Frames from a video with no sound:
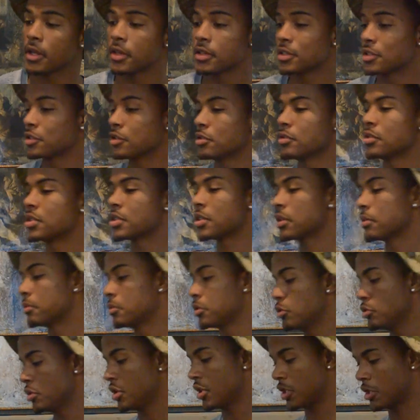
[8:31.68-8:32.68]
else is doing something,
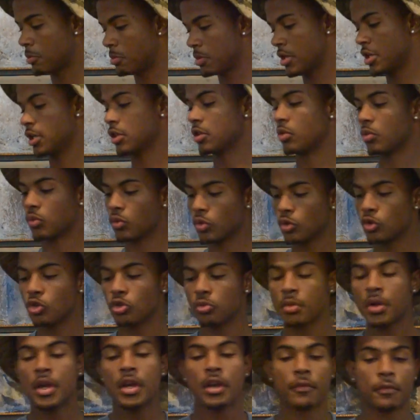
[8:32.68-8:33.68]
you need to be in the
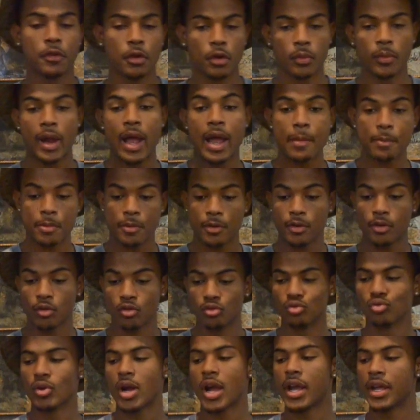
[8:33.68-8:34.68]
room. If you're a rapper,
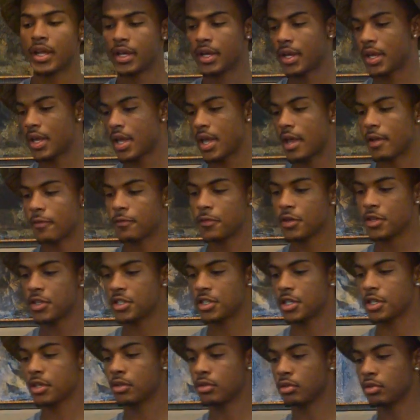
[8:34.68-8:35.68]
write every
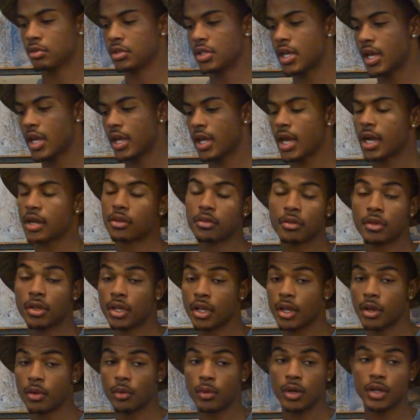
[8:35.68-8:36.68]
single day. I don't
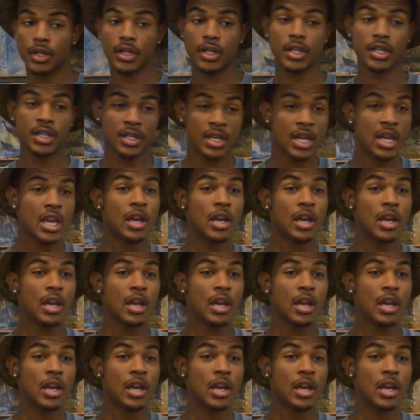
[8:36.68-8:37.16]
care what it is.